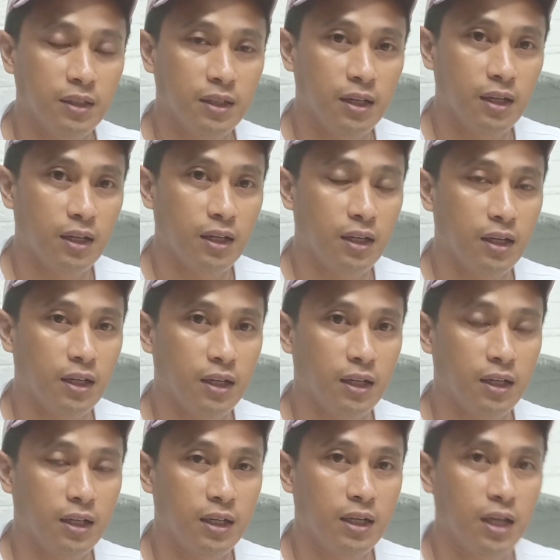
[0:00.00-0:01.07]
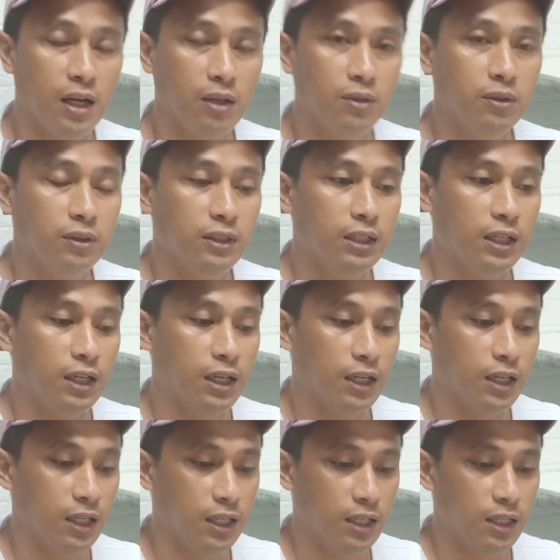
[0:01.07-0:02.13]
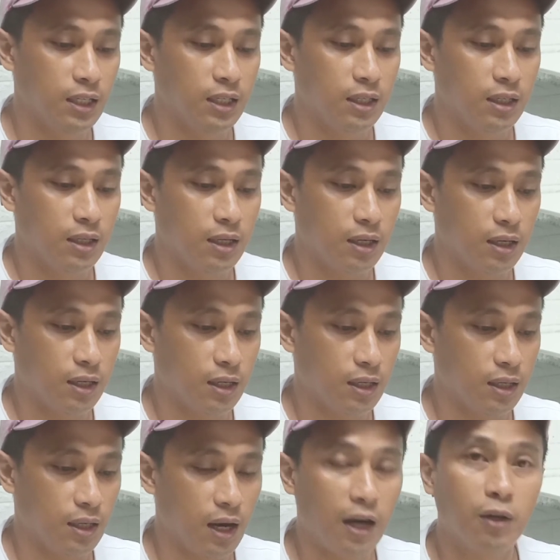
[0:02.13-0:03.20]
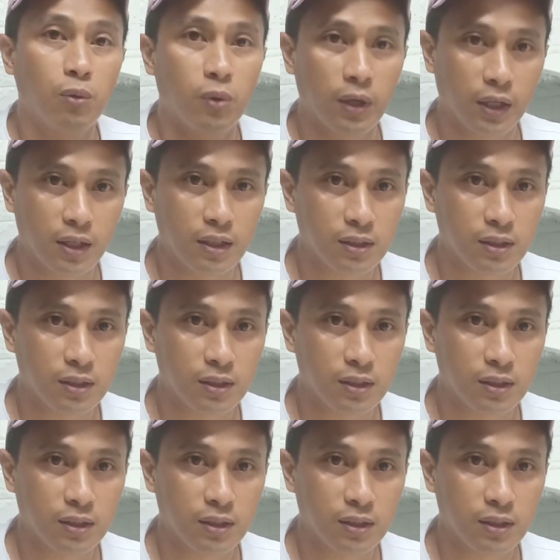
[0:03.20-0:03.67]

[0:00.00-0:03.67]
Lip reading: a good artwork.